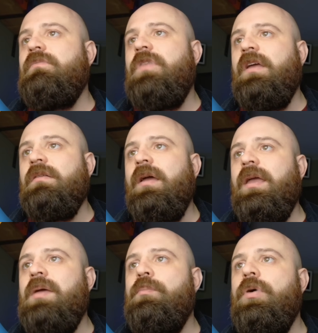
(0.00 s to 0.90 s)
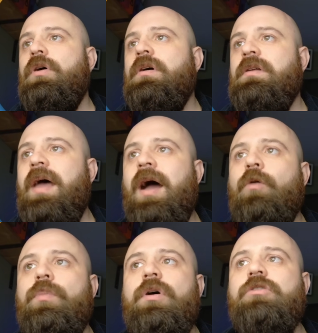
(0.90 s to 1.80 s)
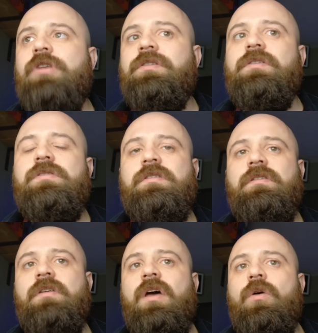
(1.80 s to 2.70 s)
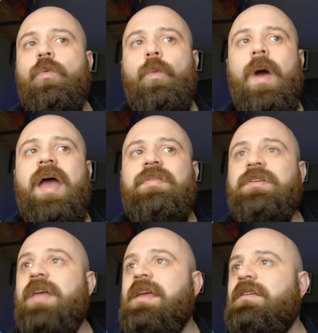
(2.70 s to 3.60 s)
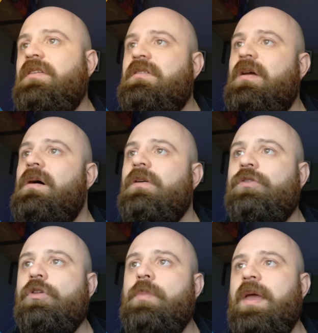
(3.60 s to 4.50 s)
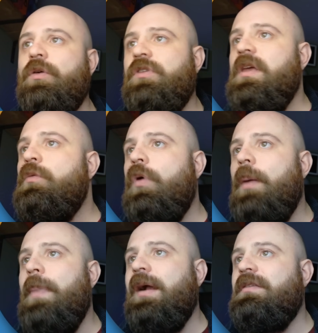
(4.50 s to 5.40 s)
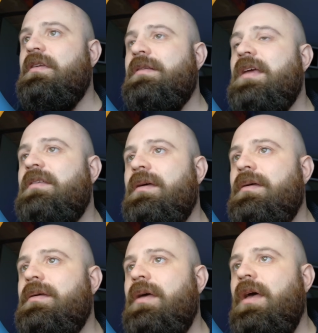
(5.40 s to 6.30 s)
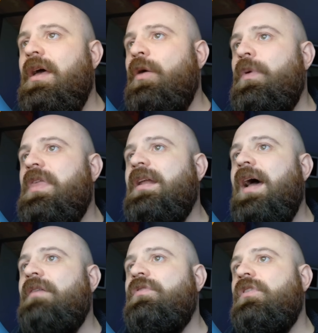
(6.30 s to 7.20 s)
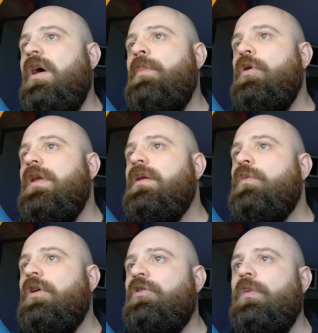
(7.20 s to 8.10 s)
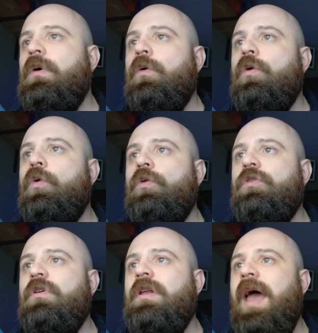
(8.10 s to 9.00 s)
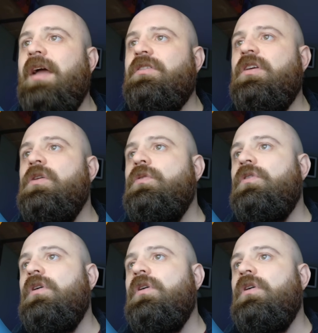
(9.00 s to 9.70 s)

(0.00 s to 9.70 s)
things like input and output addresses. This is where the data starts on the PLC. We'll come back to this later. We then have a Boolean, which will cause an execute.